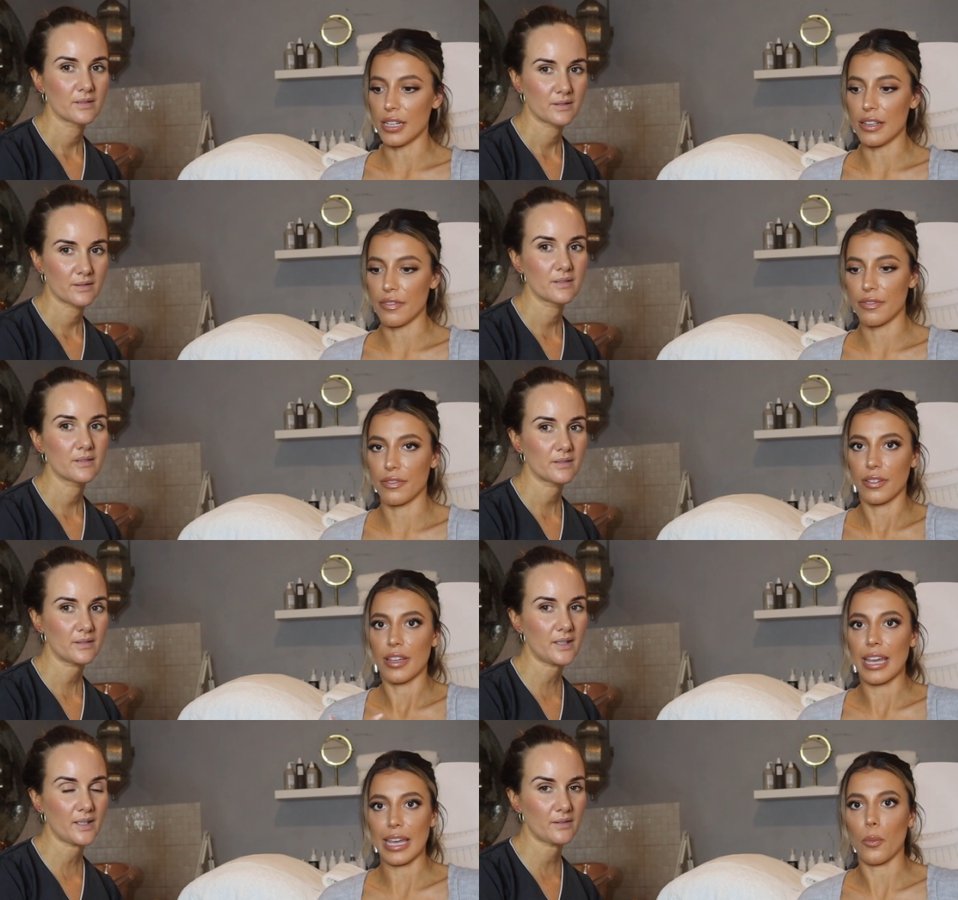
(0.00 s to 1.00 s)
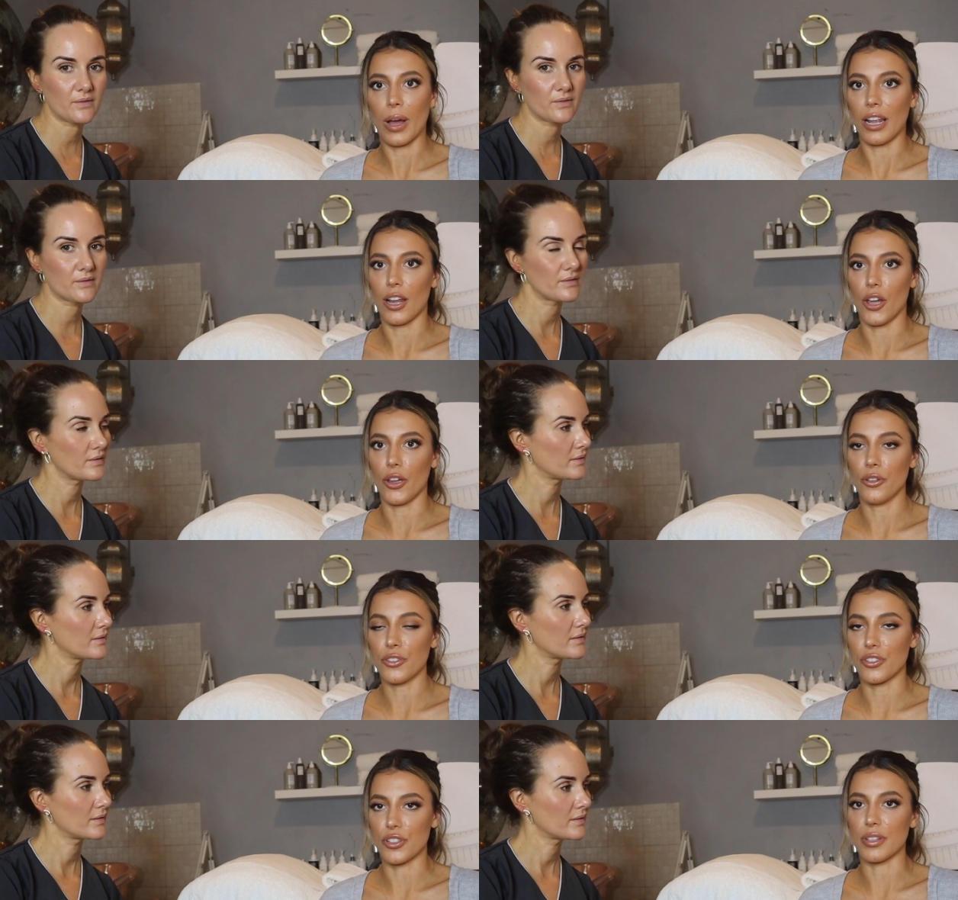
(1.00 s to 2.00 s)
Speaker 1: leave yeah. it well alone
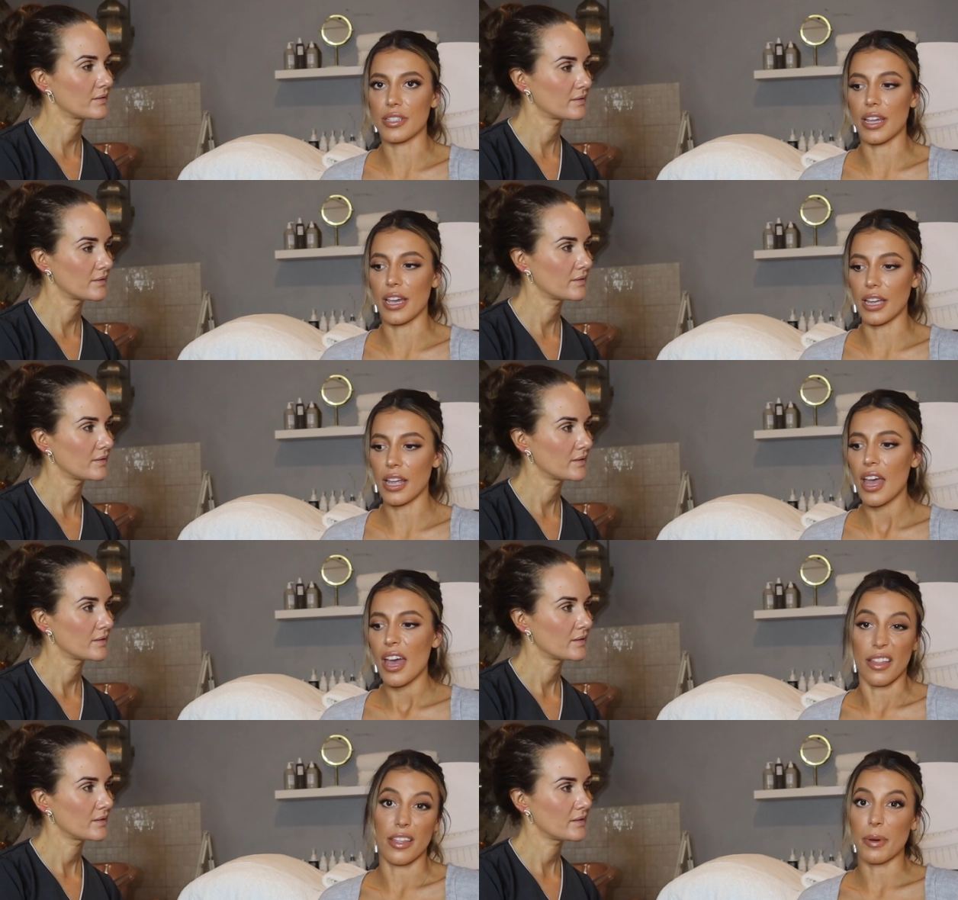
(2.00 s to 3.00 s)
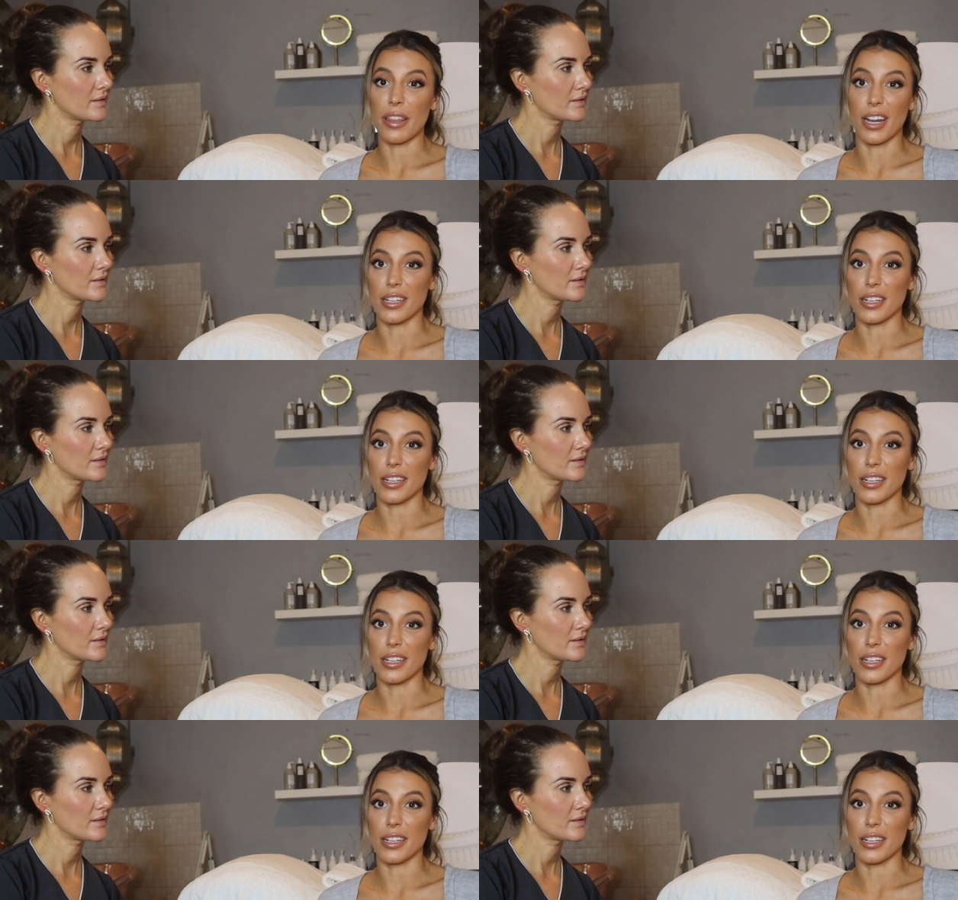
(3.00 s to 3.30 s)
just to do its thing and then by the